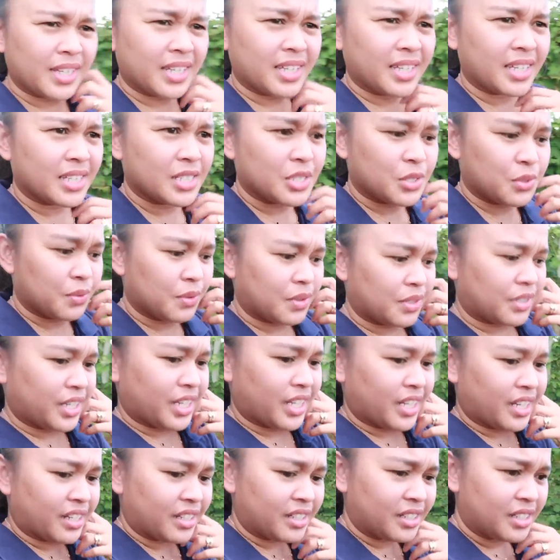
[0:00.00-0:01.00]
Okay, guys, we are
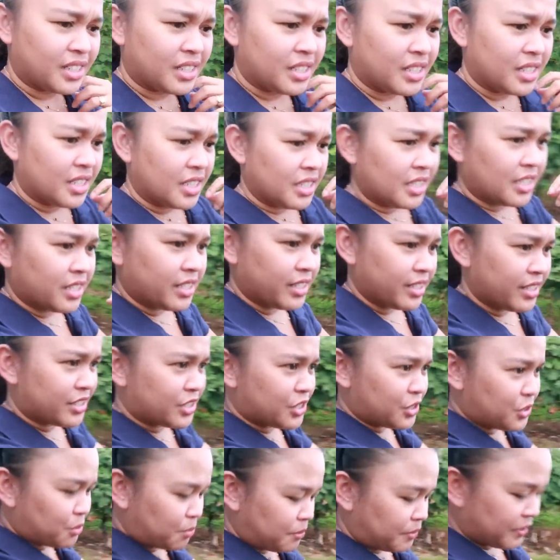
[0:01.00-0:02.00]
here. Let's
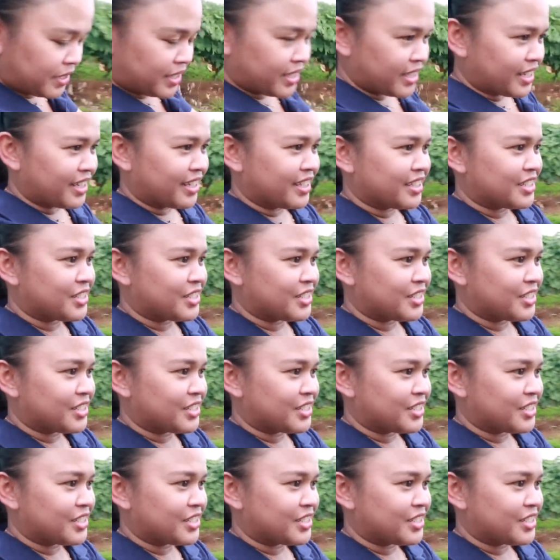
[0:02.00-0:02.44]
do picking.